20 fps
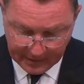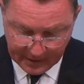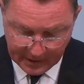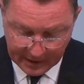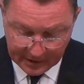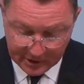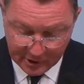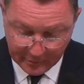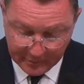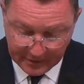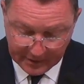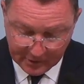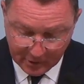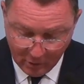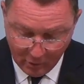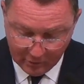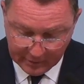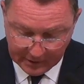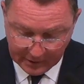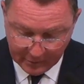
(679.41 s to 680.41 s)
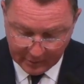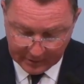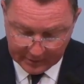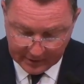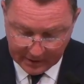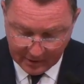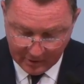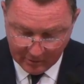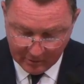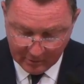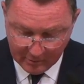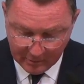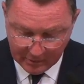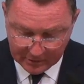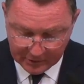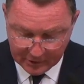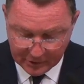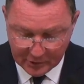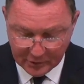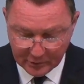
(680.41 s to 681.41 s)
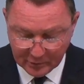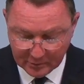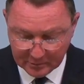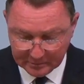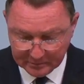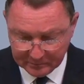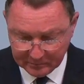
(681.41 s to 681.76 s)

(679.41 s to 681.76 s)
and shall be told thee what thou must do.